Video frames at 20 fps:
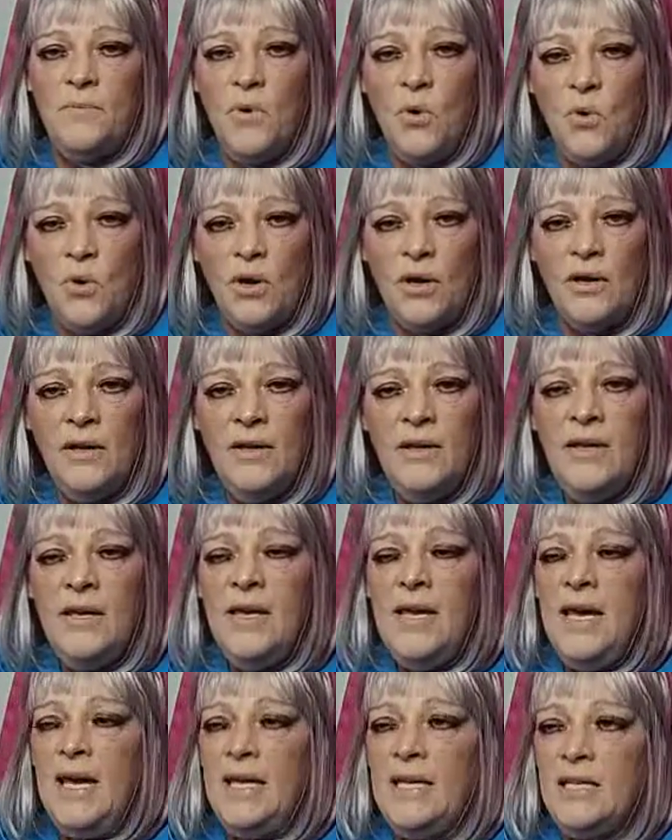more.
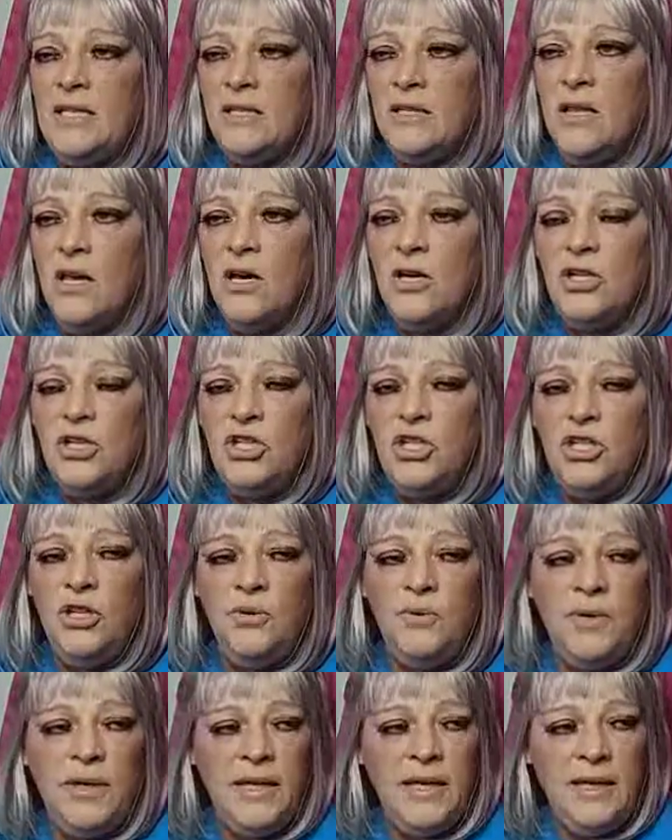And as long as
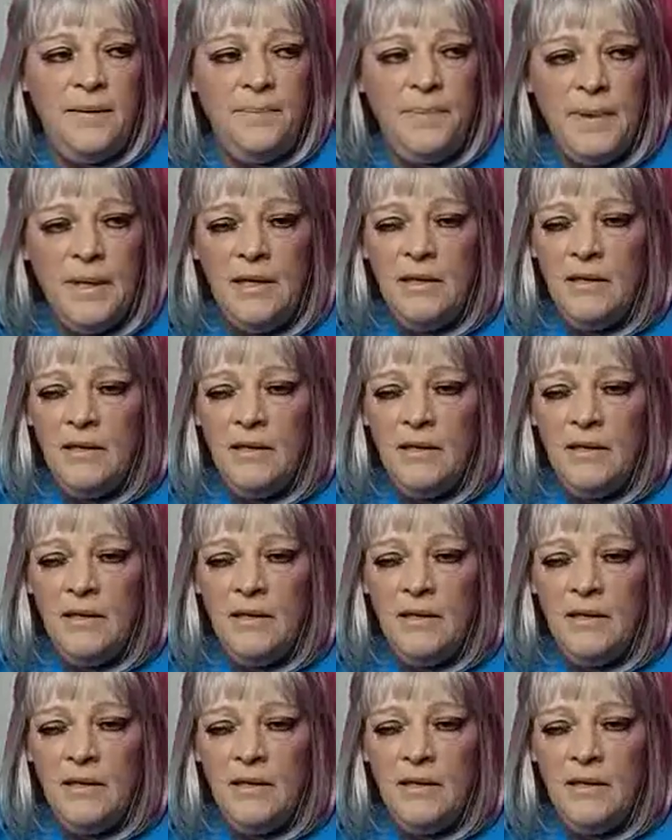you keep